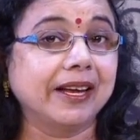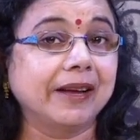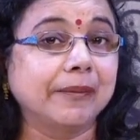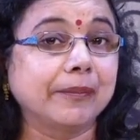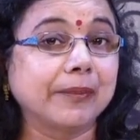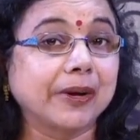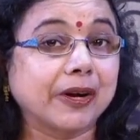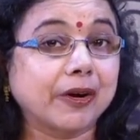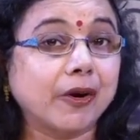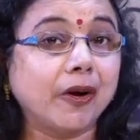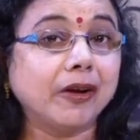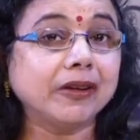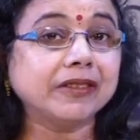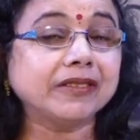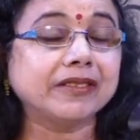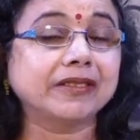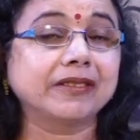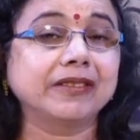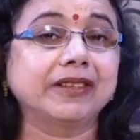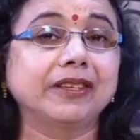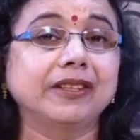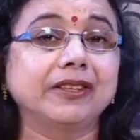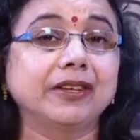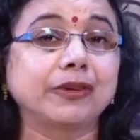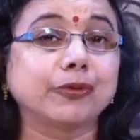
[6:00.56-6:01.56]
because
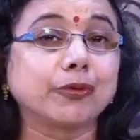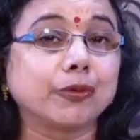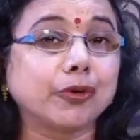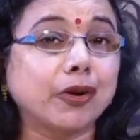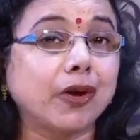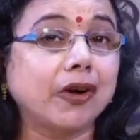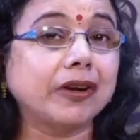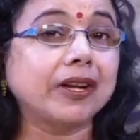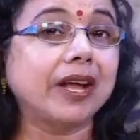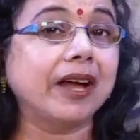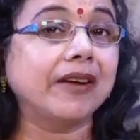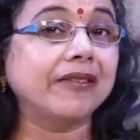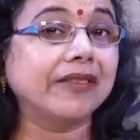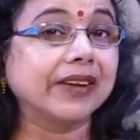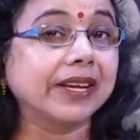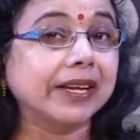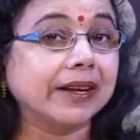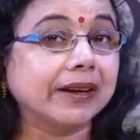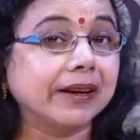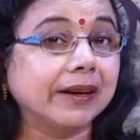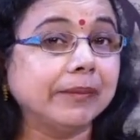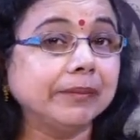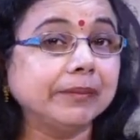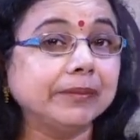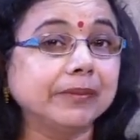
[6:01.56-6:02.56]
they do not have
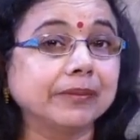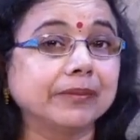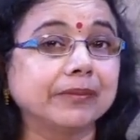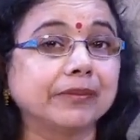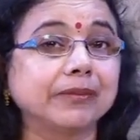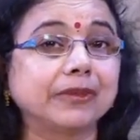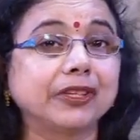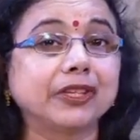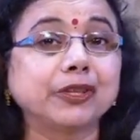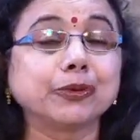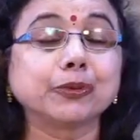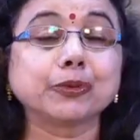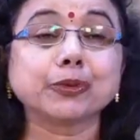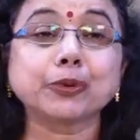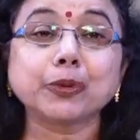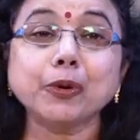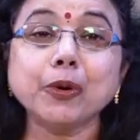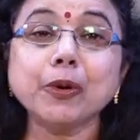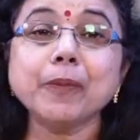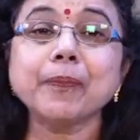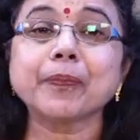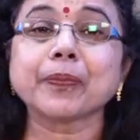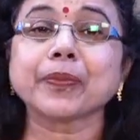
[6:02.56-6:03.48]
income due to